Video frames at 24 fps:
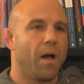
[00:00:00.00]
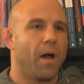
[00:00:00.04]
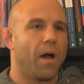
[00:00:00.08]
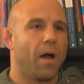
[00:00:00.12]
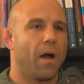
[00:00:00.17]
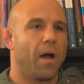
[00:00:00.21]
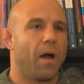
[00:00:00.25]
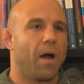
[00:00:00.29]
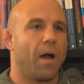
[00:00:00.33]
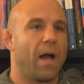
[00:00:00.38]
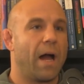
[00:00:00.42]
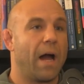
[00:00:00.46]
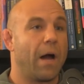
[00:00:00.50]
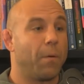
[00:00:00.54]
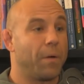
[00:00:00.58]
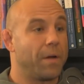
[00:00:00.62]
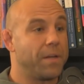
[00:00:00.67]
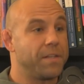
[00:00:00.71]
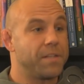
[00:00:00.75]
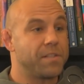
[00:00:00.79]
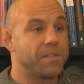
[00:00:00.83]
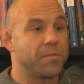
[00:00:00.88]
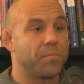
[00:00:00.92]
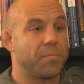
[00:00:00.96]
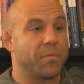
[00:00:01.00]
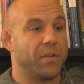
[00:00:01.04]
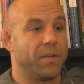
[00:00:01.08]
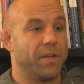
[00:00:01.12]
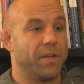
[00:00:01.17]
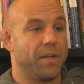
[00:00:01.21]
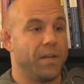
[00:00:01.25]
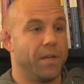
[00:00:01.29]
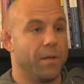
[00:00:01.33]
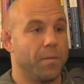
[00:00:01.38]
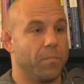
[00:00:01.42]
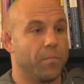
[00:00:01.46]
Uh, how I
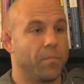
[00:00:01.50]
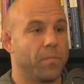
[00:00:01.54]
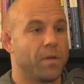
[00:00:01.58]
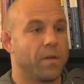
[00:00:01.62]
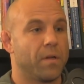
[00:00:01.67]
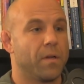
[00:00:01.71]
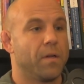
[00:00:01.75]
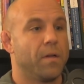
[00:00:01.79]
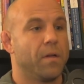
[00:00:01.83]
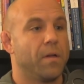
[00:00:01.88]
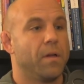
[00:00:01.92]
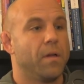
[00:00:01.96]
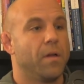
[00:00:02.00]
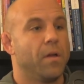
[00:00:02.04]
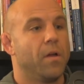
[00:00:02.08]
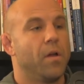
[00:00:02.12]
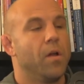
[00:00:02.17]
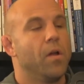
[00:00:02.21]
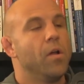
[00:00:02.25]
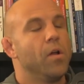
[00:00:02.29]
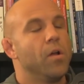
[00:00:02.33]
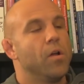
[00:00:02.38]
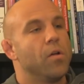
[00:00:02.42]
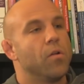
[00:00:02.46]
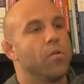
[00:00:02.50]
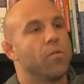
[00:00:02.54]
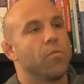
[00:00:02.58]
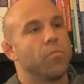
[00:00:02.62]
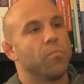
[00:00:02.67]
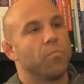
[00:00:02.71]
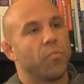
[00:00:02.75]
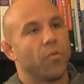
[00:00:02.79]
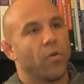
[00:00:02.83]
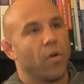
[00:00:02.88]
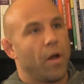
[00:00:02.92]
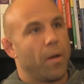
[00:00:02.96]
discipline him
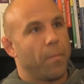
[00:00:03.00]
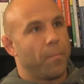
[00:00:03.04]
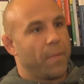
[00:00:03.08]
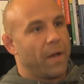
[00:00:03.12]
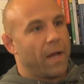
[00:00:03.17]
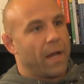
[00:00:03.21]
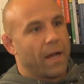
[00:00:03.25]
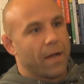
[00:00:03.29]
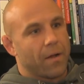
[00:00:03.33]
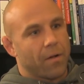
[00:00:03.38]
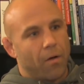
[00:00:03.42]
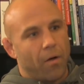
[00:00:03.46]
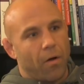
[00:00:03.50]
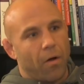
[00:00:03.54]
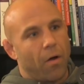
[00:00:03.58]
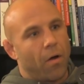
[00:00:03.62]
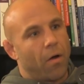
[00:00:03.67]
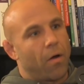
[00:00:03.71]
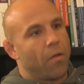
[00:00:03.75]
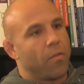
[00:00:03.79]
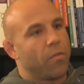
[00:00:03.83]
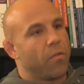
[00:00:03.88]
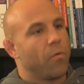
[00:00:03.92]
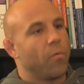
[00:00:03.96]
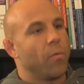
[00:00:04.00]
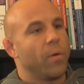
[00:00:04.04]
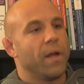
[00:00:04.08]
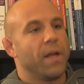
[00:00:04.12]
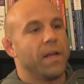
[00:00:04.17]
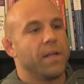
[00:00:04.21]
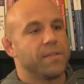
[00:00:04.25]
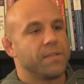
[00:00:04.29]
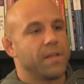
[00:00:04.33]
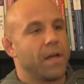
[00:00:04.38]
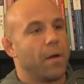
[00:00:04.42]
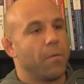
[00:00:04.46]
brought back all the
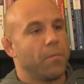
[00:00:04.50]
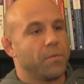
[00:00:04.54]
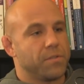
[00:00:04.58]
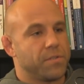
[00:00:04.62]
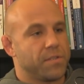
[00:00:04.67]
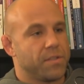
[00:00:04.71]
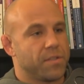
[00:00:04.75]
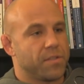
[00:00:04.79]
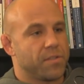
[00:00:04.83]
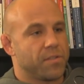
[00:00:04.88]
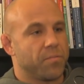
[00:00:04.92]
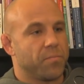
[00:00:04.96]
ways I was